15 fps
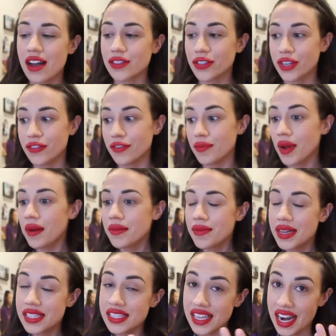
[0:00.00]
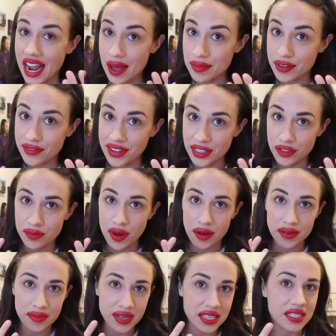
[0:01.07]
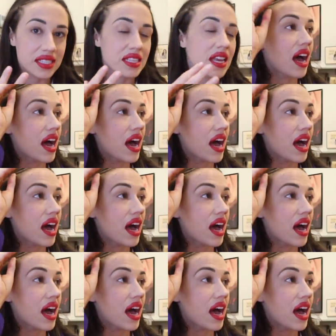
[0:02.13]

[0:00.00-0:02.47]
I was looking for bobby pins and I happened to find two bobby pins,